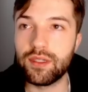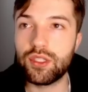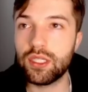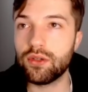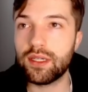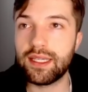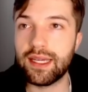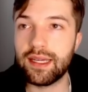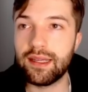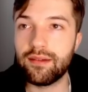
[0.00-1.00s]
you still could
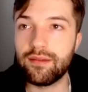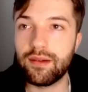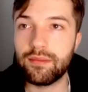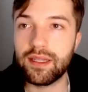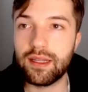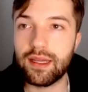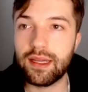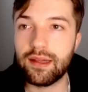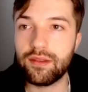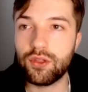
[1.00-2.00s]
get, I mean,
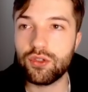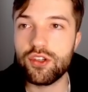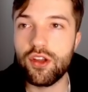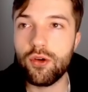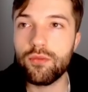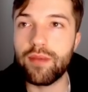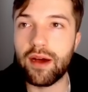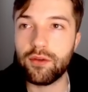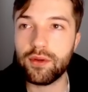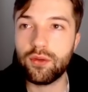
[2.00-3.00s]
there's no
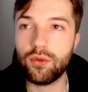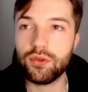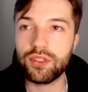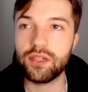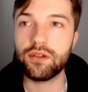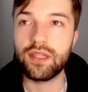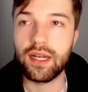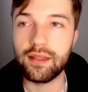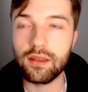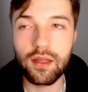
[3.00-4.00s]
boundary corners here that
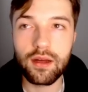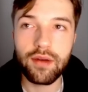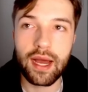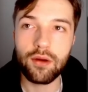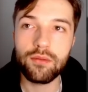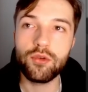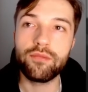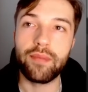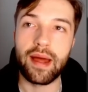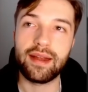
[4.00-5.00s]
I love. I would
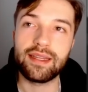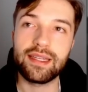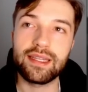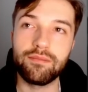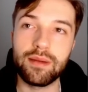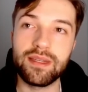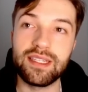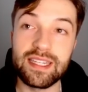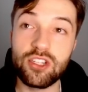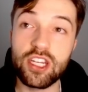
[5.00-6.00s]
move back and get maybe
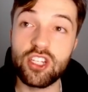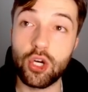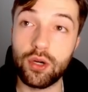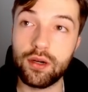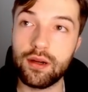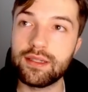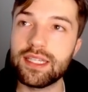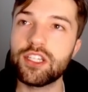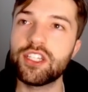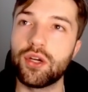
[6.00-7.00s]
DJ Turner.
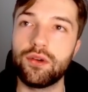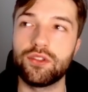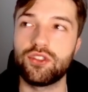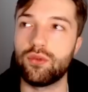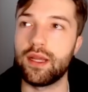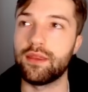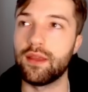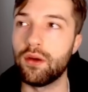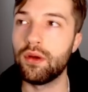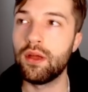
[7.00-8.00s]
DJ Turner's great,
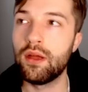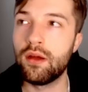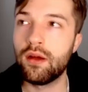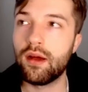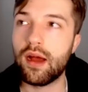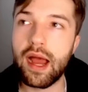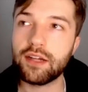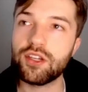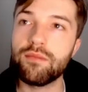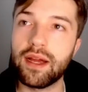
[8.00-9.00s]
though. I
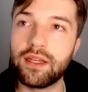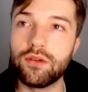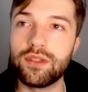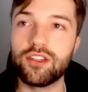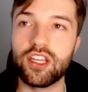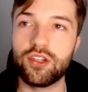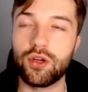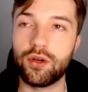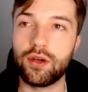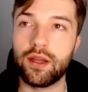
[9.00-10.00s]
actually might go DJ
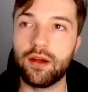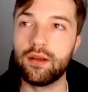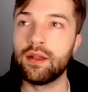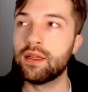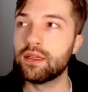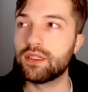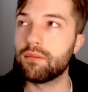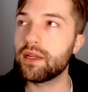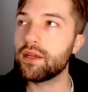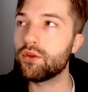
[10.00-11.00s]
Turner here.
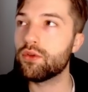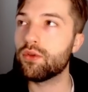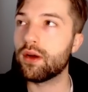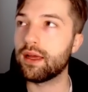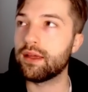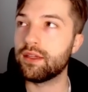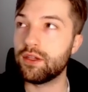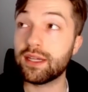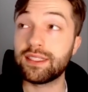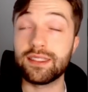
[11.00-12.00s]
Somebody who, you
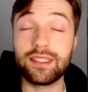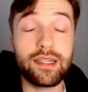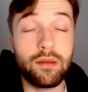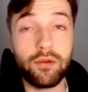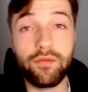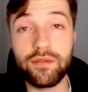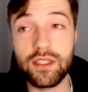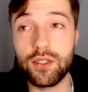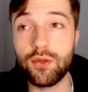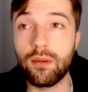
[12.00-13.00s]
guys can see, number
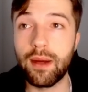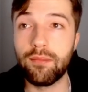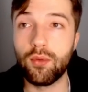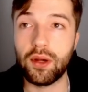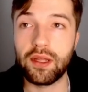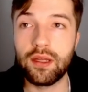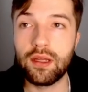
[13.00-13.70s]
52 on my board.